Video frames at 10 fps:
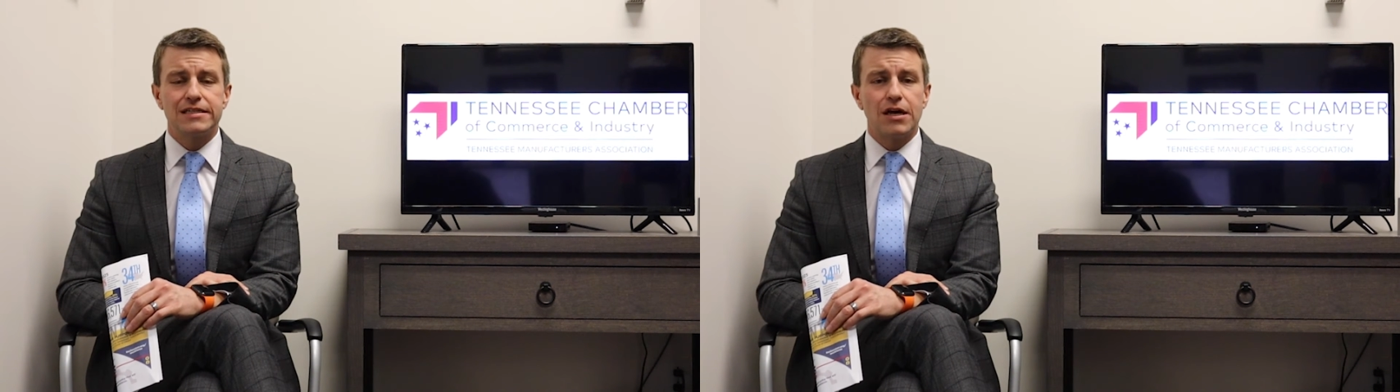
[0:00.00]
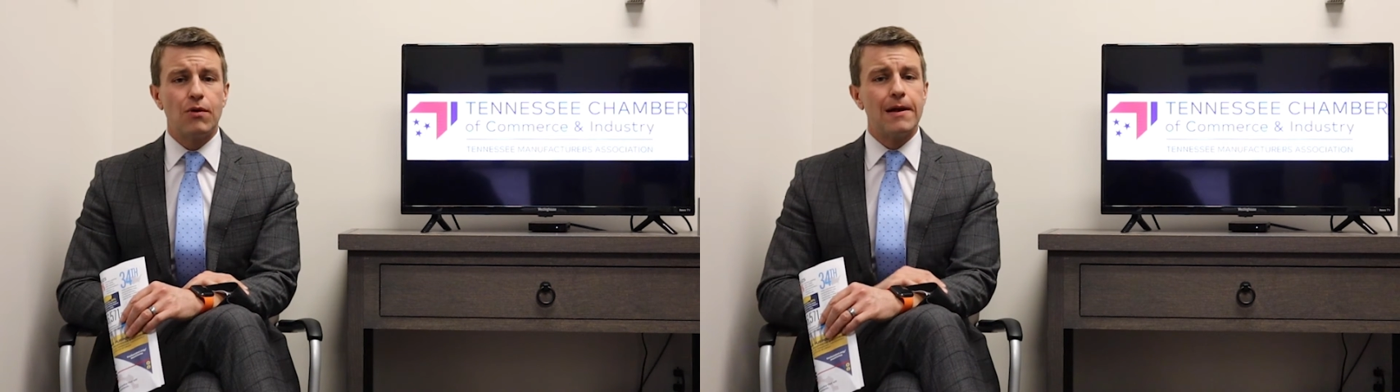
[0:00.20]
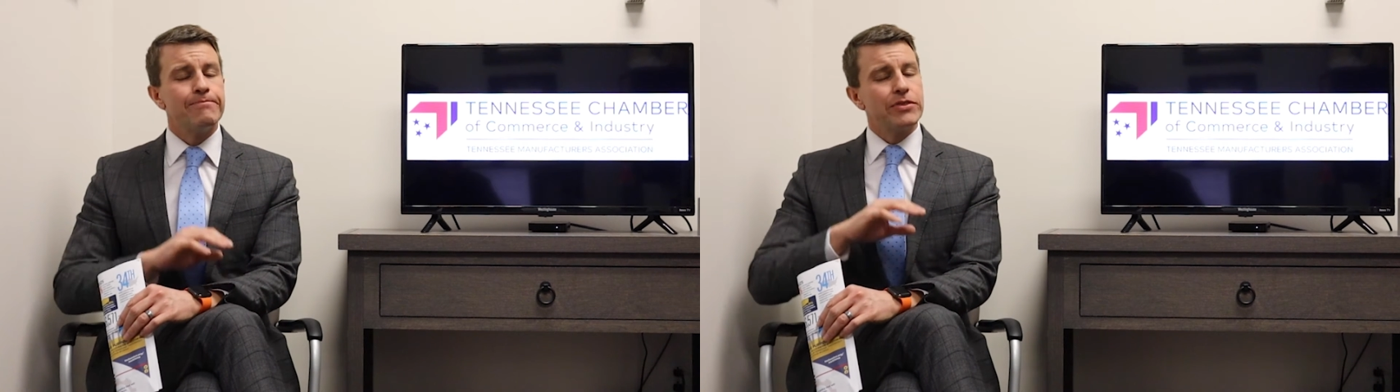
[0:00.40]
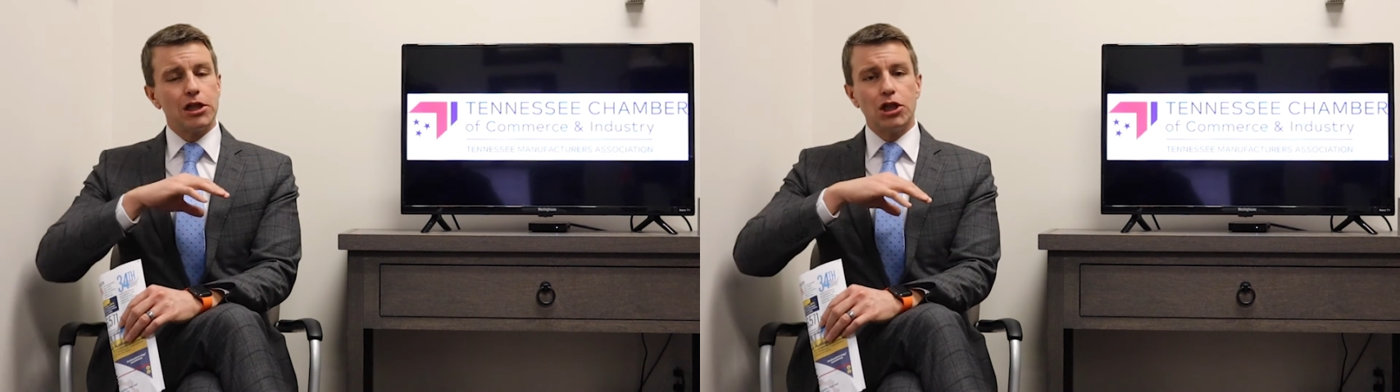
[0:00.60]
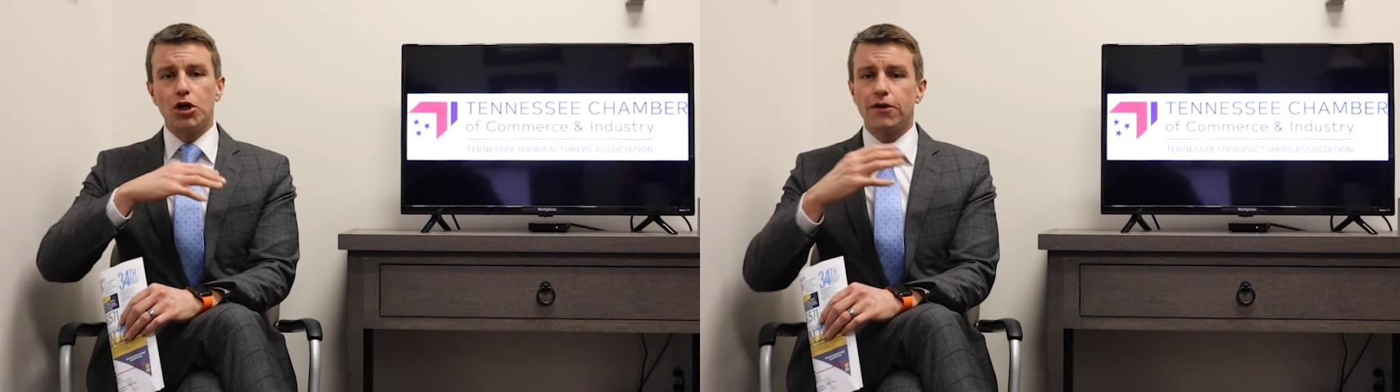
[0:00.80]
So
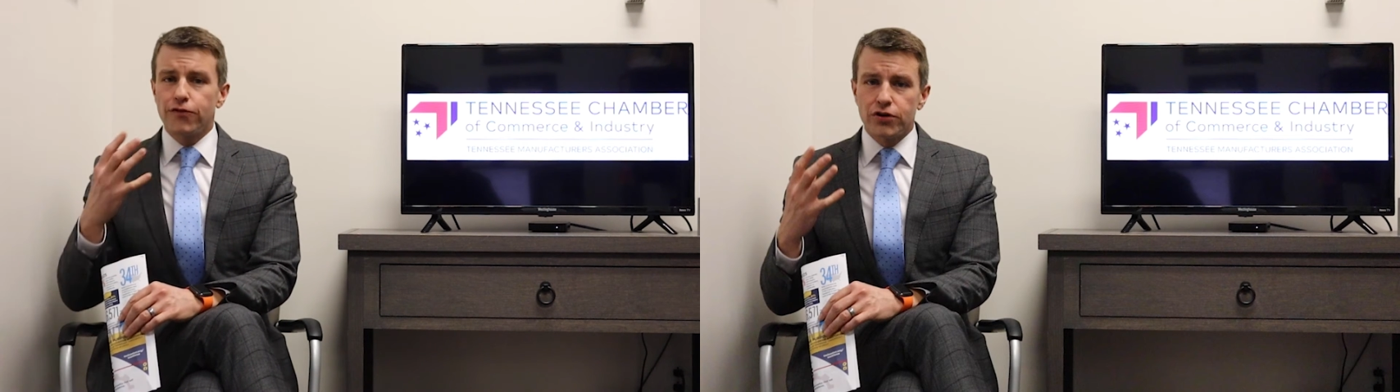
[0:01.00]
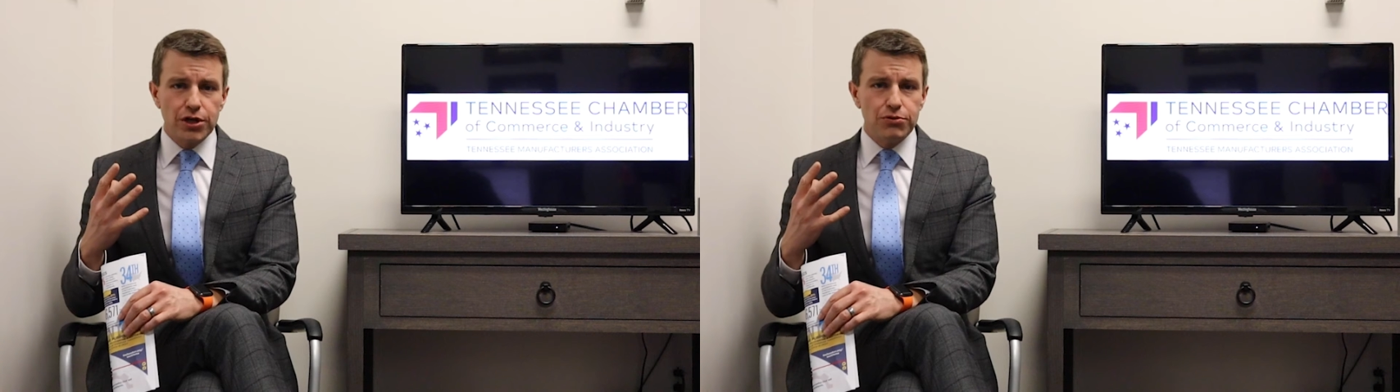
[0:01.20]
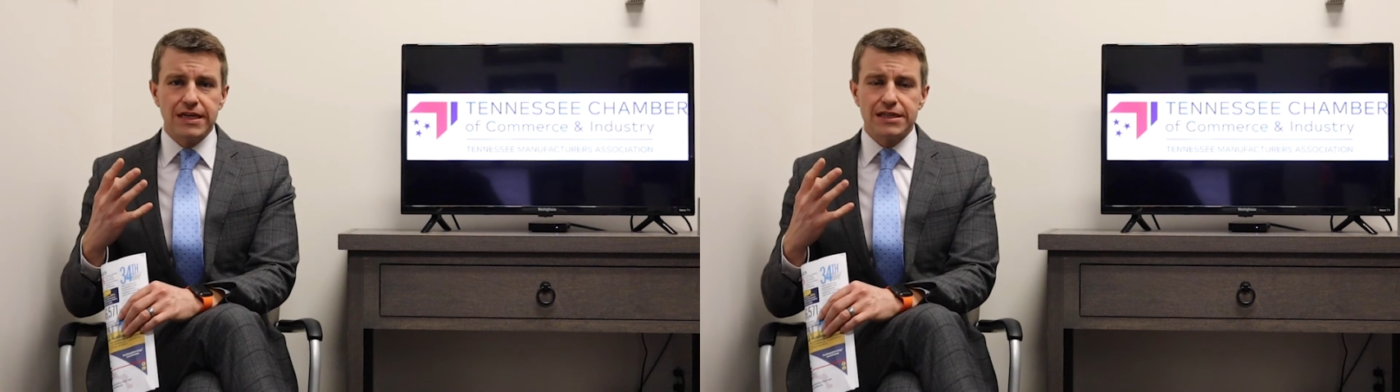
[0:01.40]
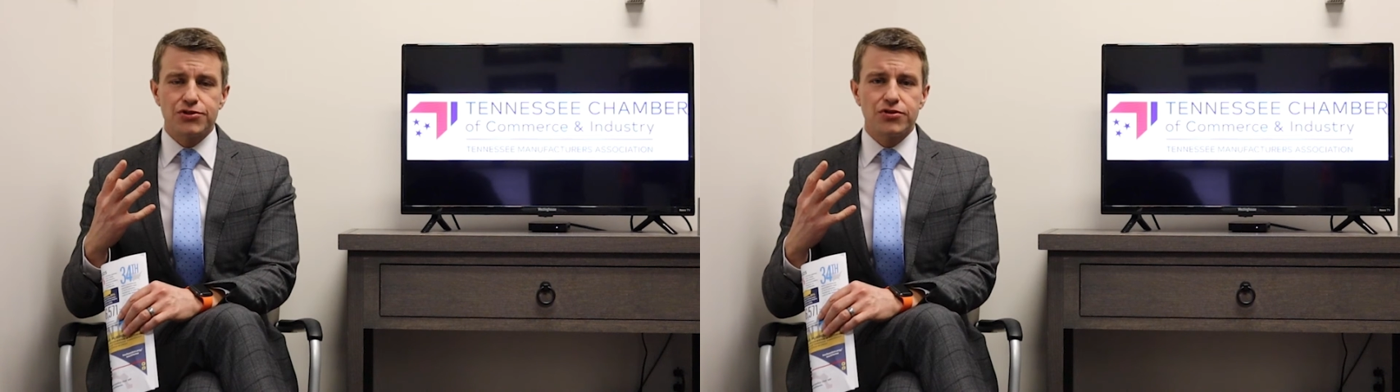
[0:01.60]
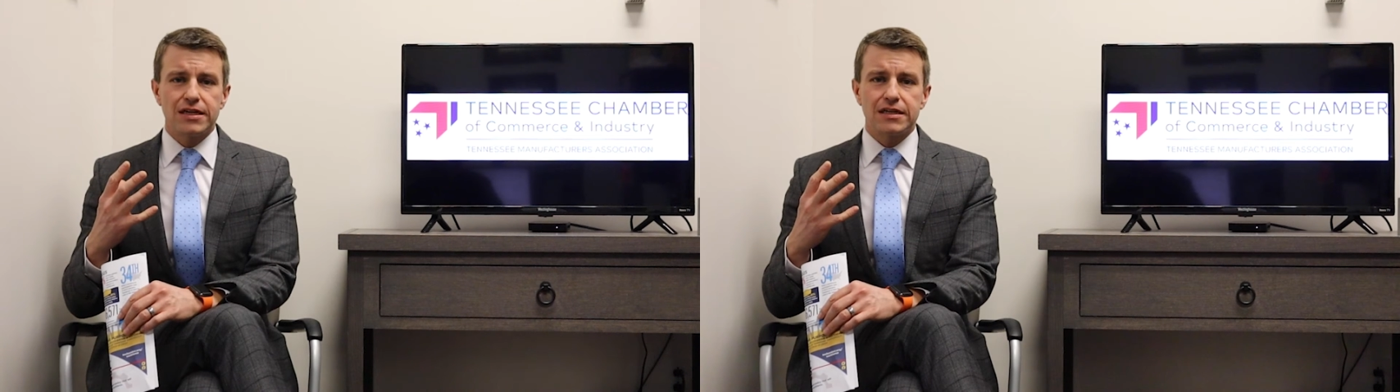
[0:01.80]
look for new
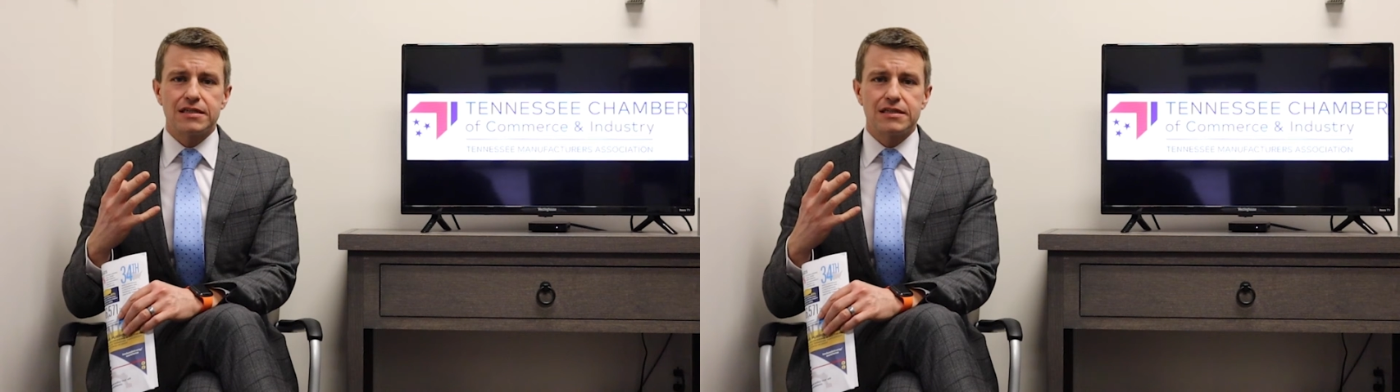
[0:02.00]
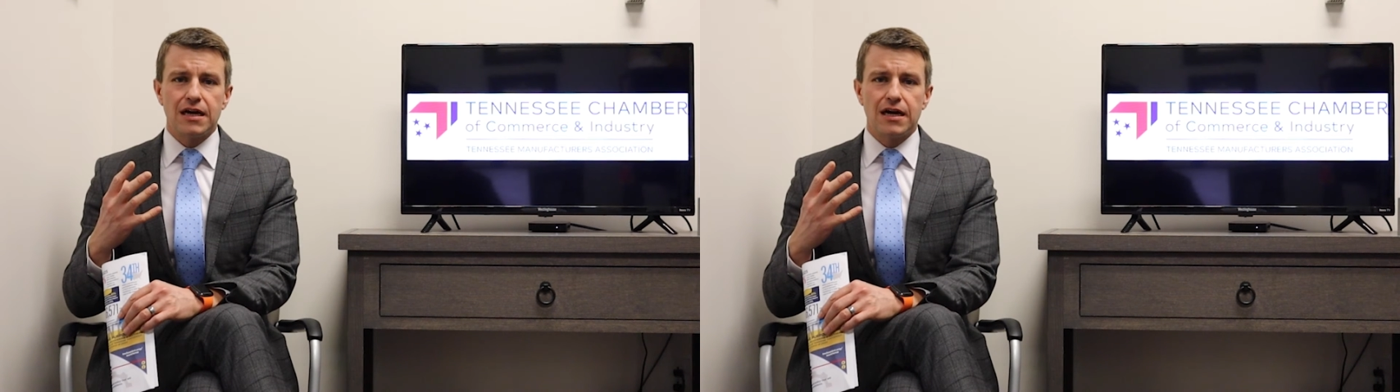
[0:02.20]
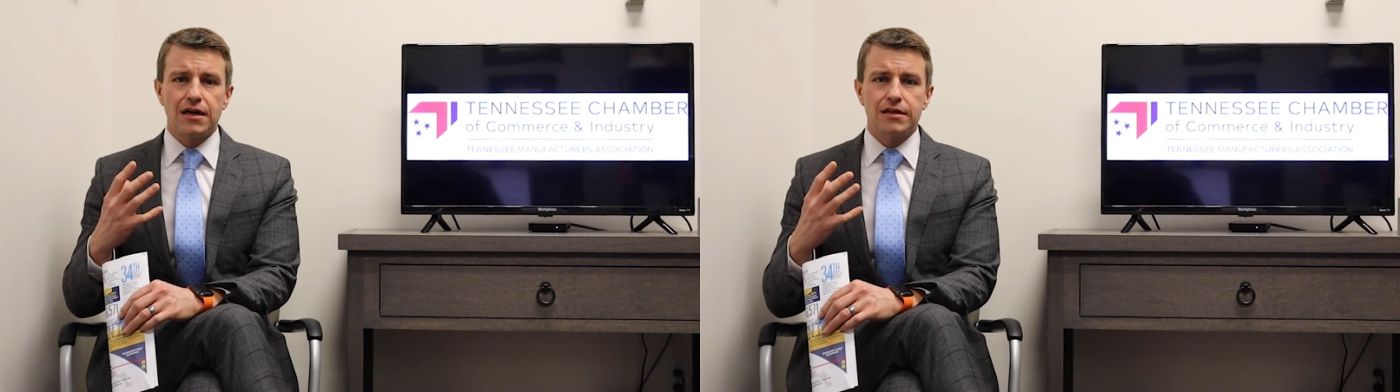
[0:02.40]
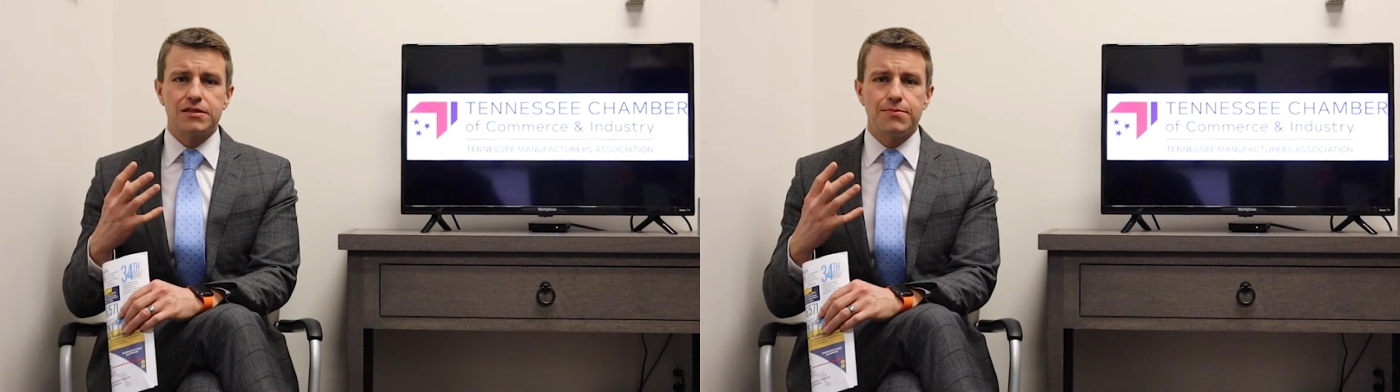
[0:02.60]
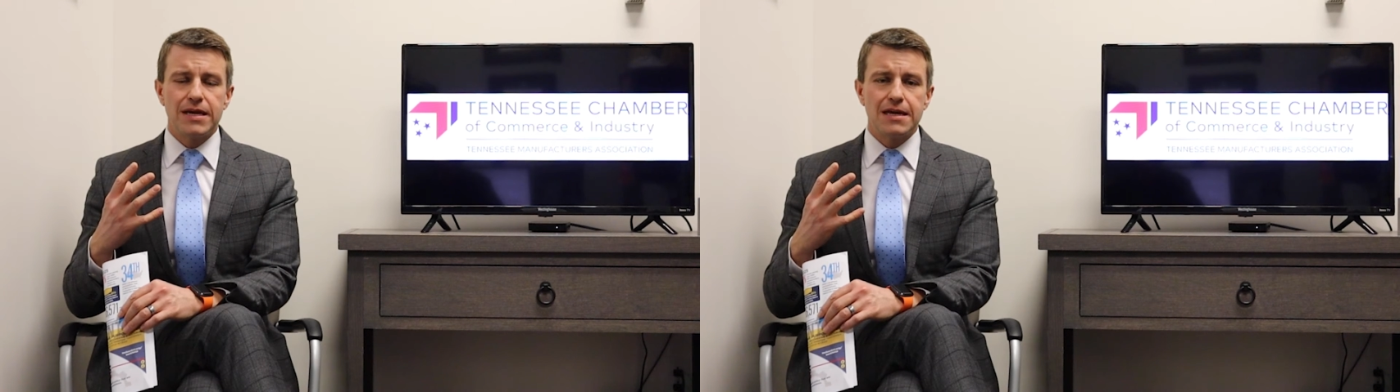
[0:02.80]
districts
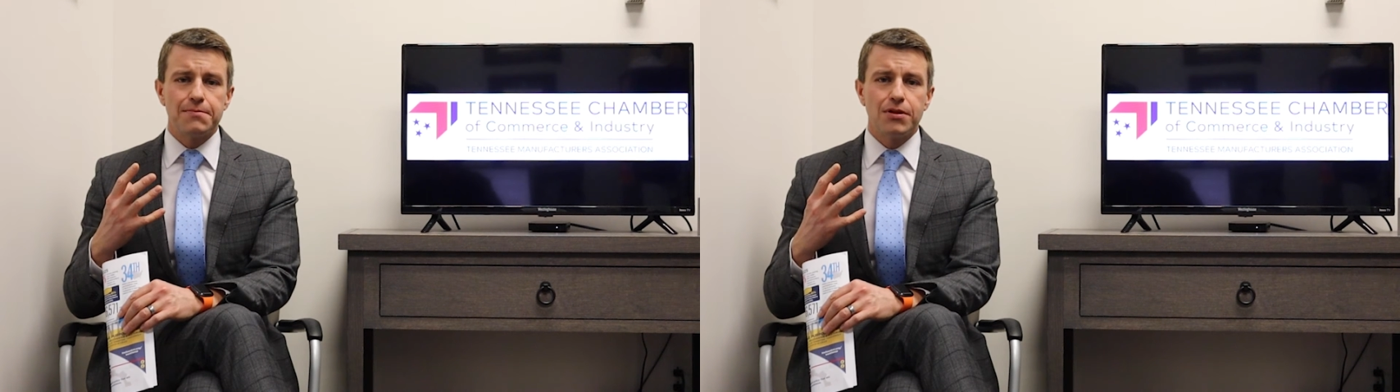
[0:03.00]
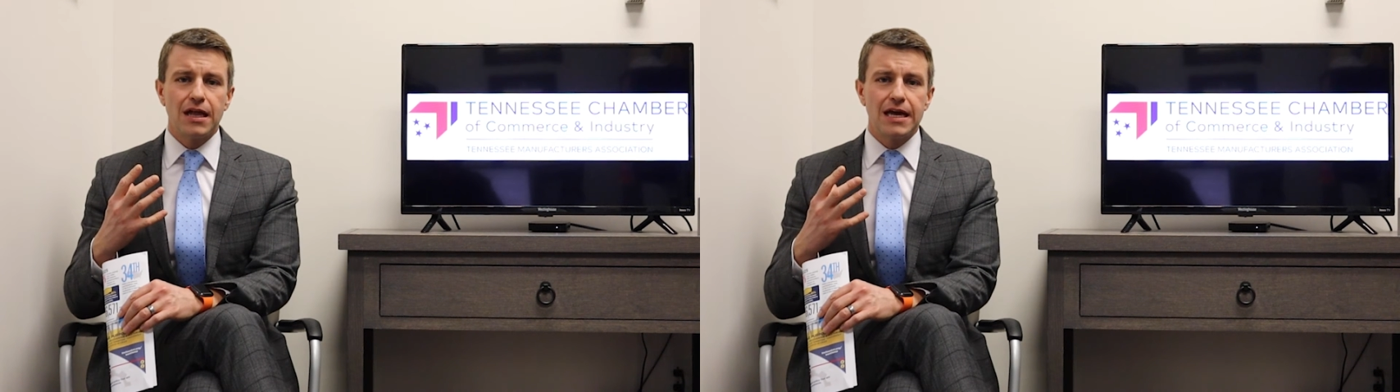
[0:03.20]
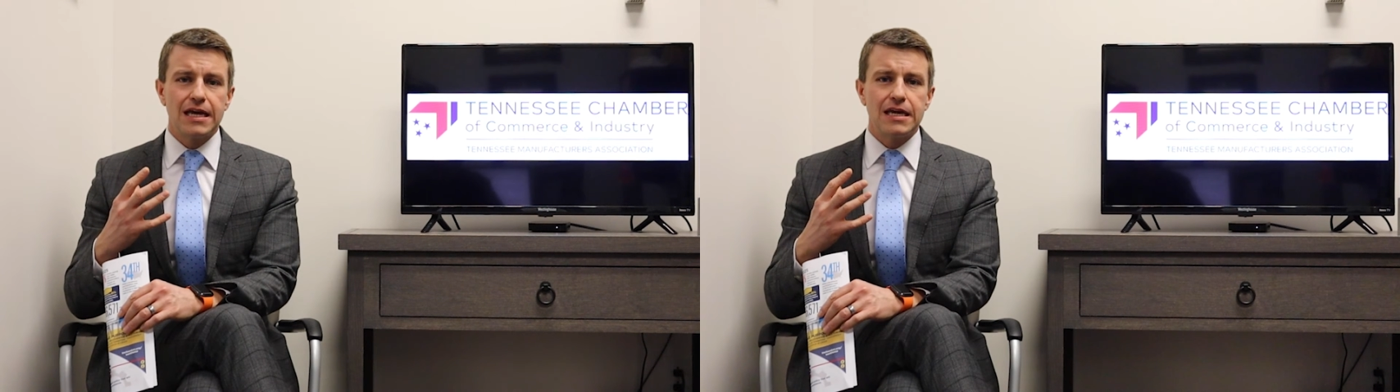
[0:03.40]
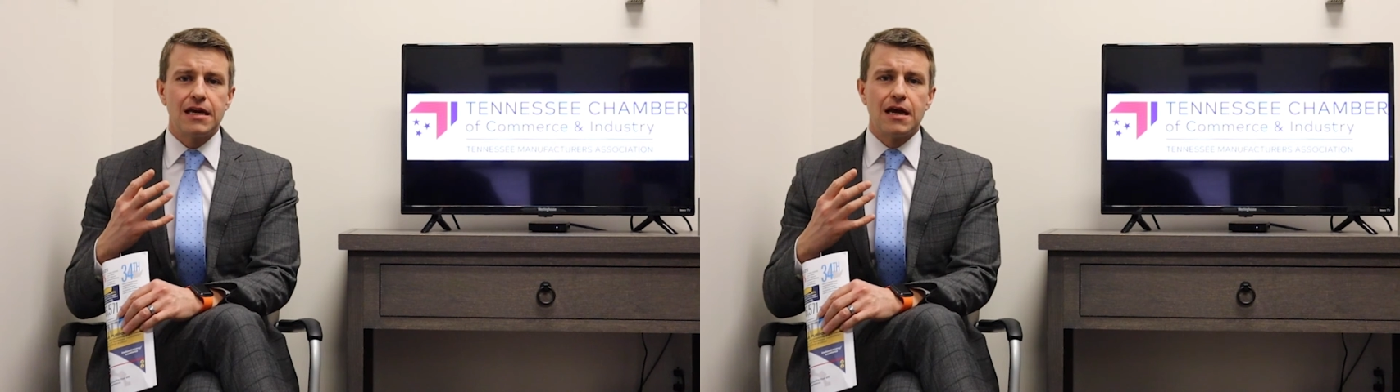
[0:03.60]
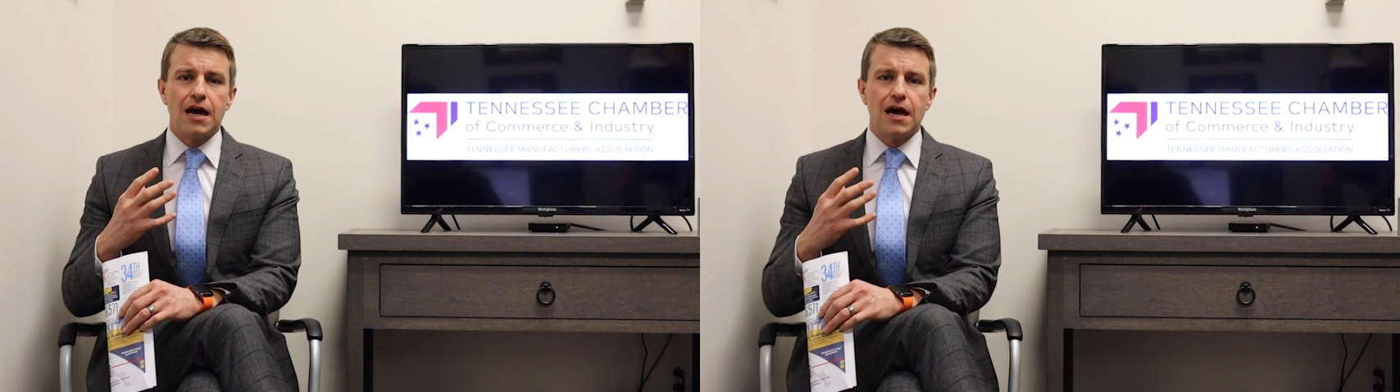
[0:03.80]
to be in play